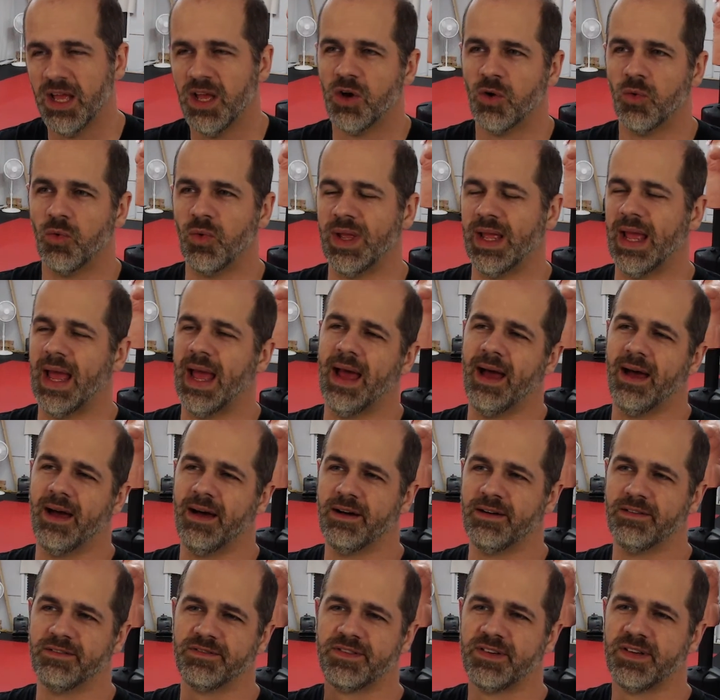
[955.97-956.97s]
We
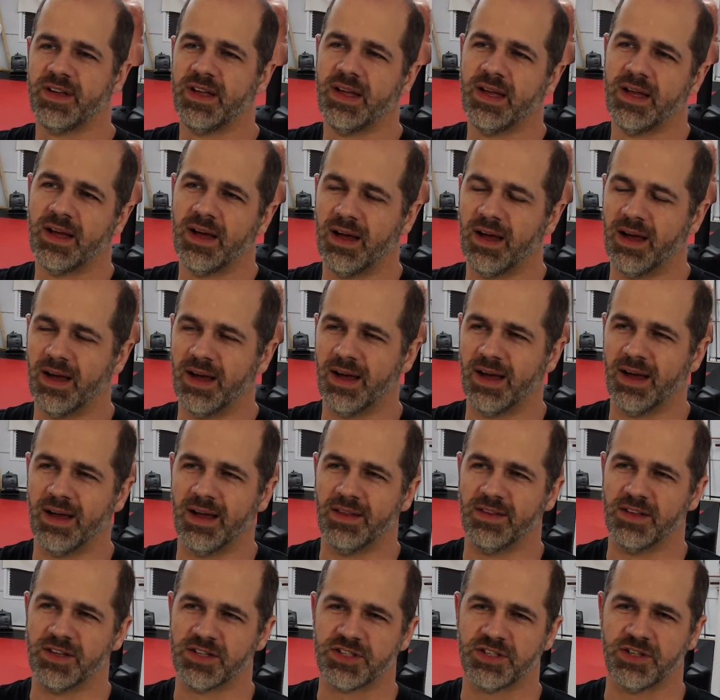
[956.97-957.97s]
have
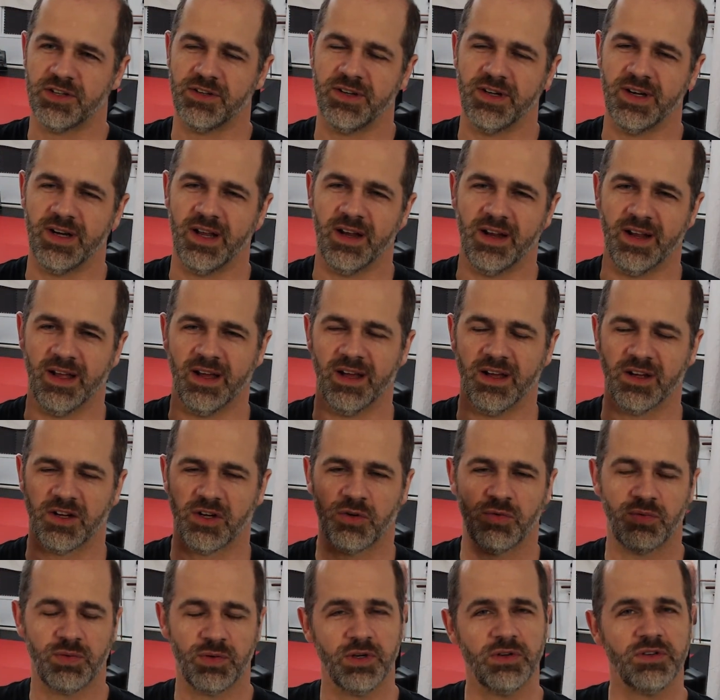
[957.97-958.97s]
the shirt on a
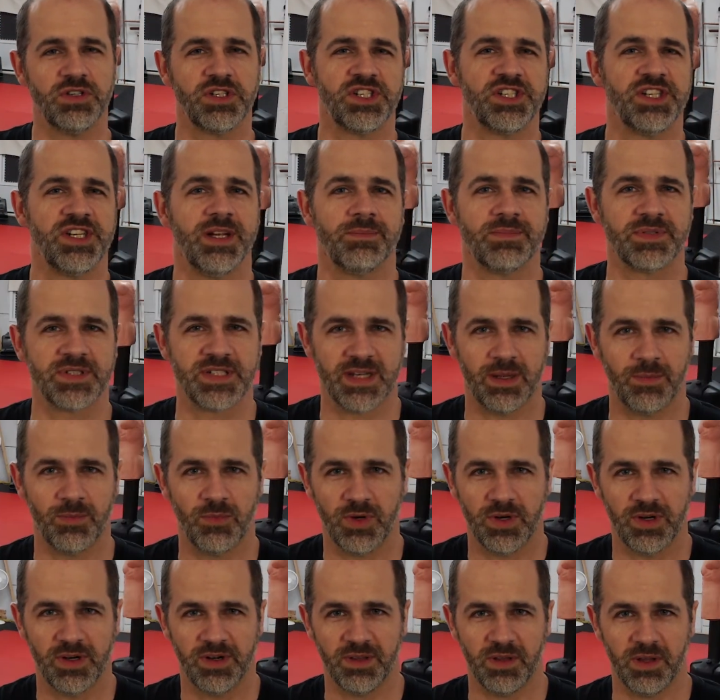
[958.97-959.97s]
cruise ship
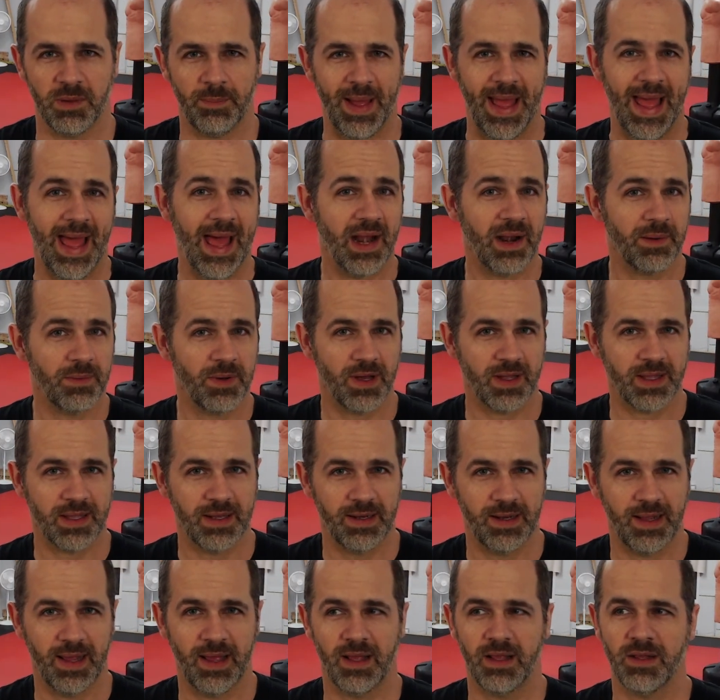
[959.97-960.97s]
somewhere in the Panama
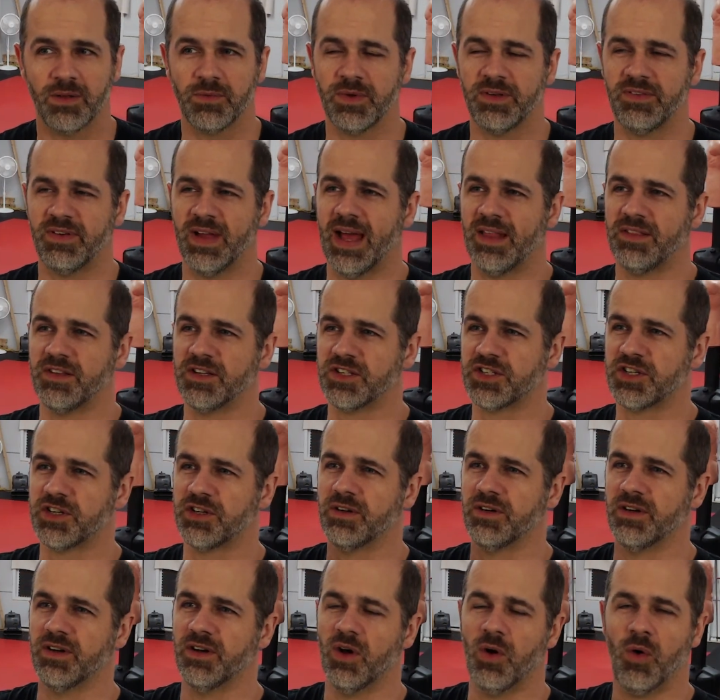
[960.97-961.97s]
Canal. We've had the
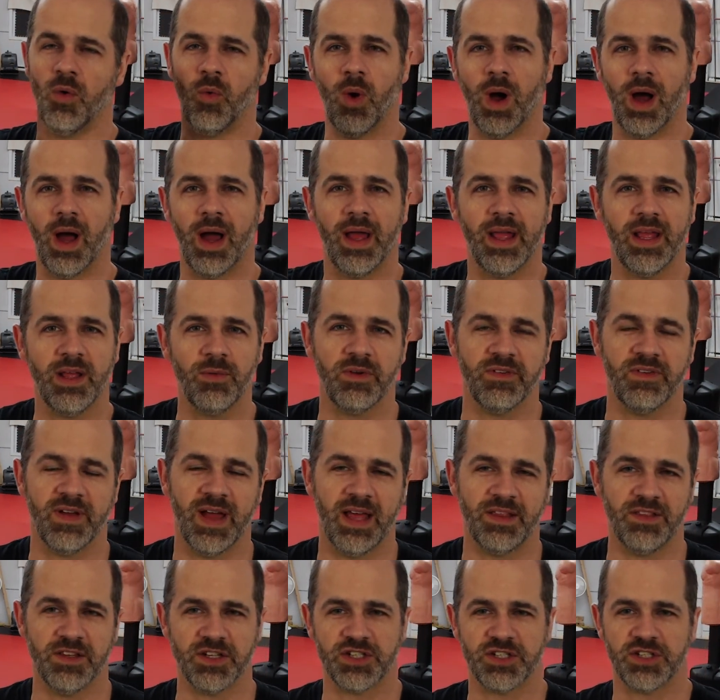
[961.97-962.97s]
shirt in Hawaii. We've
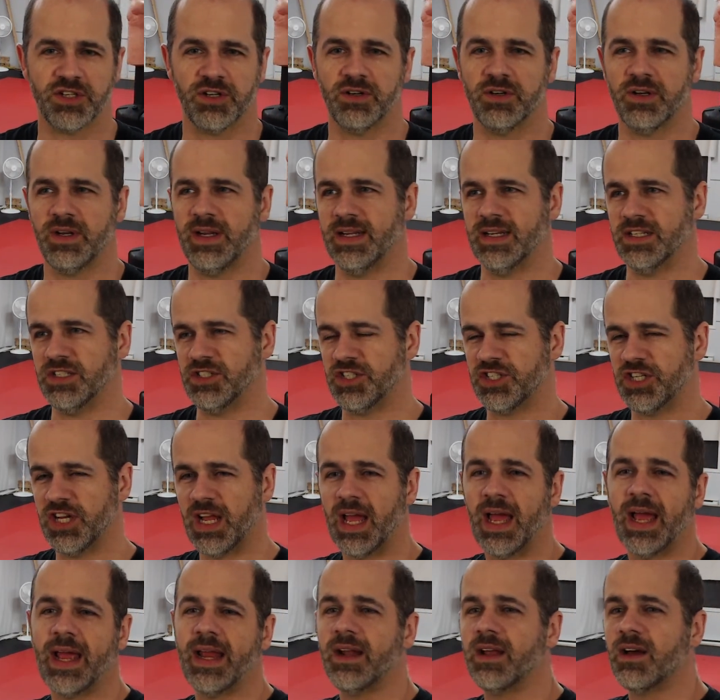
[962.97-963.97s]
had the shirt in
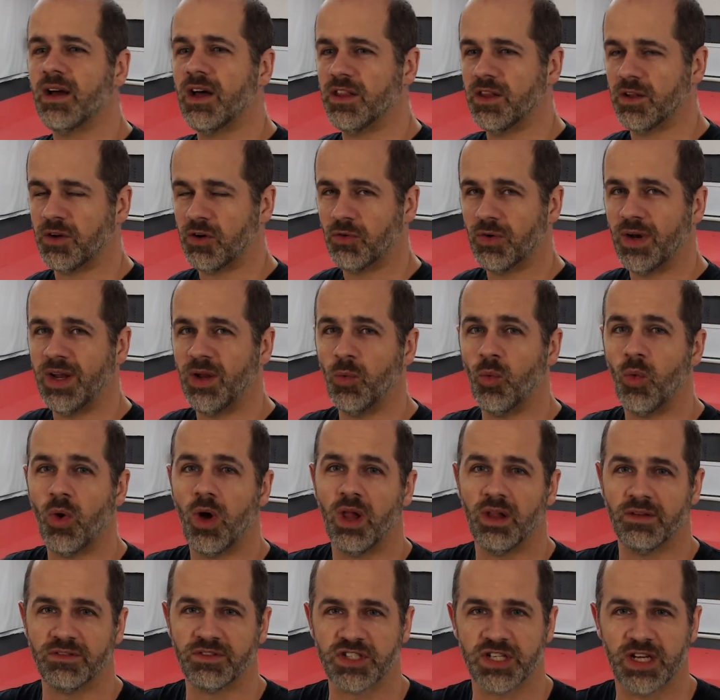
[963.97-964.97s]
China on the Great
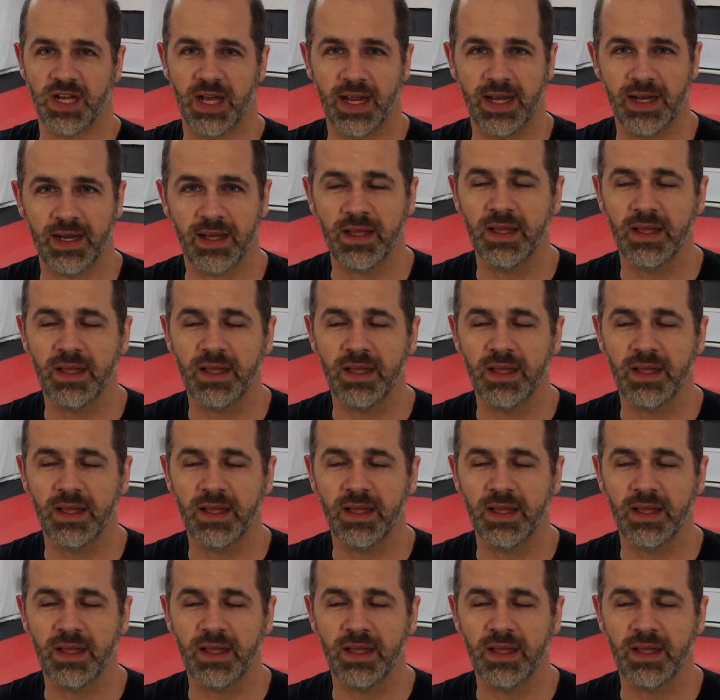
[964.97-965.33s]
Wall of China.